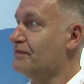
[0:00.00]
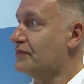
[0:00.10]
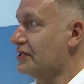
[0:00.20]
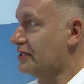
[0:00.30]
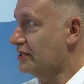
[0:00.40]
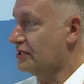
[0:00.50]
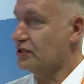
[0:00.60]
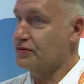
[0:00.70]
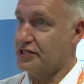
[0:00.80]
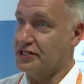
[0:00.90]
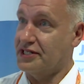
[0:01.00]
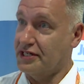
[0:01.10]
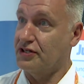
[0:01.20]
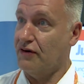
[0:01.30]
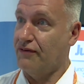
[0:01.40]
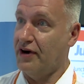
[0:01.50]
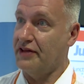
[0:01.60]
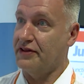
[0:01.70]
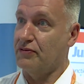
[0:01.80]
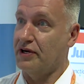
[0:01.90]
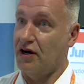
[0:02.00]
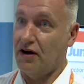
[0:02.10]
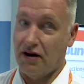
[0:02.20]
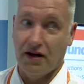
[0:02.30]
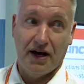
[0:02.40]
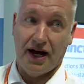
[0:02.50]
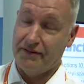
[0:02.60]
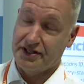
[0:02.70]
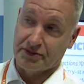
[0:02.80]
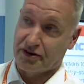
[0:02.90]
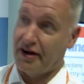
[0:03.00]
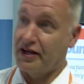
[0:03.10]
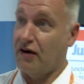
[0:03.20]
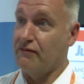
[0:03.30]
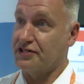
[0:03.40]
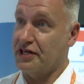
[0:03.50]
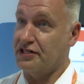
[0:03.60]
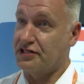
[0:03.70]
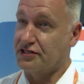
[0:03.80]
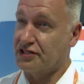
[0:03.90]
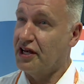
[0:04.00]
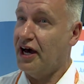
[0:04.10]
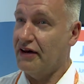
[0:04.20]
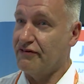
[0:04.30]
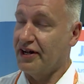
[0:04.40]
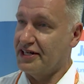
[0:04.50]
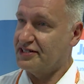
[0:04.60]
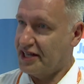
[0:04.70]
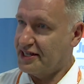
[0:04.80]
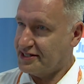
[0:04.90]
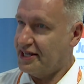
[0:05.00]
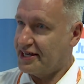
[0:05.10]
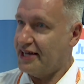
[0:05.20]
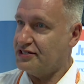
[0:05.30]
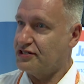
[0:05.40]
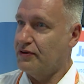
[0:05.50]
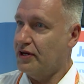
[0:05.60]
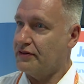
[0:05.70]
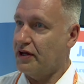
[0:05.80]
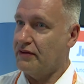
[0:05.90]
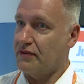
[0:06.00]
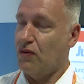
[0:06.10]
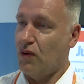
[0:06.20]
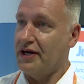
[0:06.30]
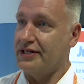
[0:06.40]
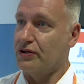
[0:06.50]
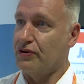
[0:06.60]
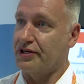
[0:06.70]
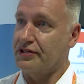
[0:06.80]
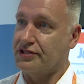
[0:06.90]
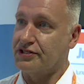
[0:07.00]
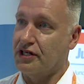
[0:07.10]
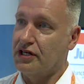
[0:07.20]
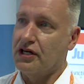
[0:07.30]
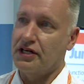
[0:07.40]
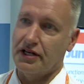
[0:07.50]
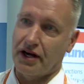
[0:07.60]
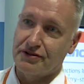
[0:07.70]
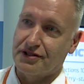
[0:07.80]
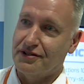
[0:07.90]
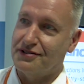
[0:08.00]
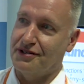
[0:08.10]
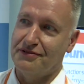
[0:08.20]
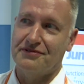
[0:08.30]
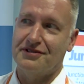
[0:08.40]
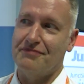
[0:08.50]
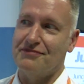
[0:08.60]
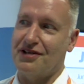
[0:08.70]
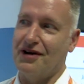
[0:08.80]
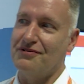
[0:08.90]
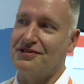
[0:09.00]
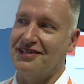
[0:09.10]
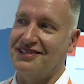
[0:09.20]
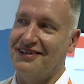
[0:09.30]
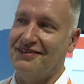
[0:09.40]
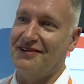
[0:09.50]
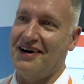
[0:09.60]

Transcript: the UTC software, that we are having some great conversations, and really it gets to a wide audience. You go to some shows and you